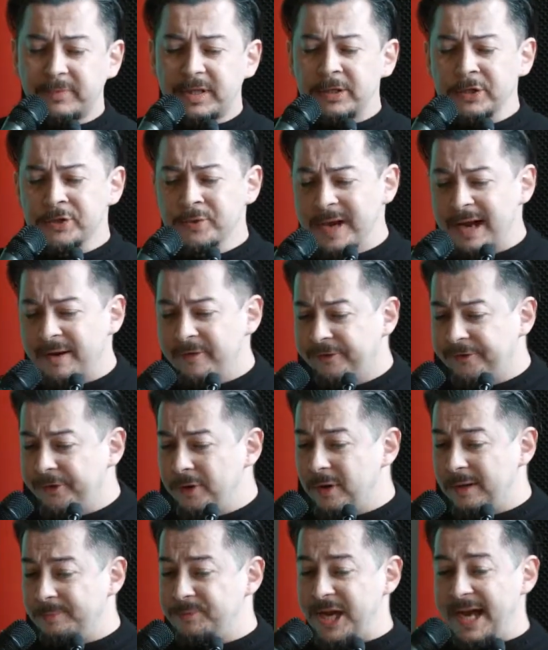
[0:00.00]
So we have a
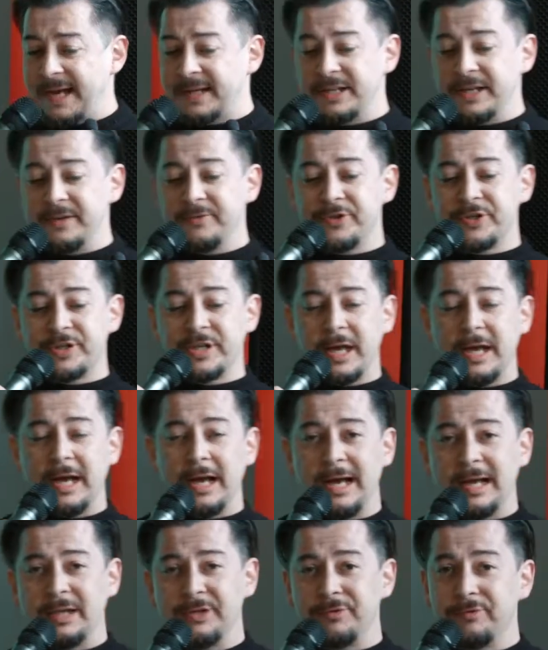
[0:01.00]
few objectives
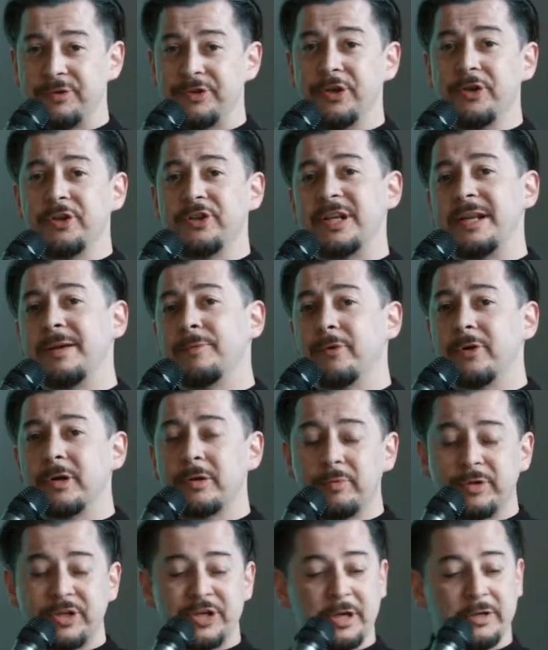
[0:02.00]
as a research
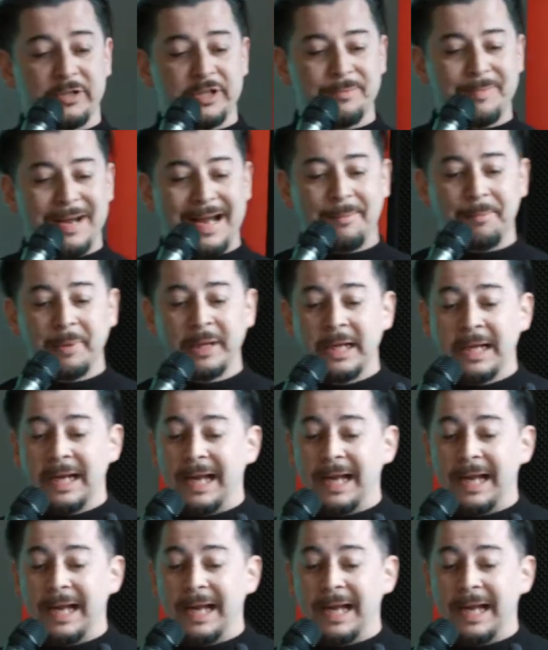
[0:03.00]
network, which are to map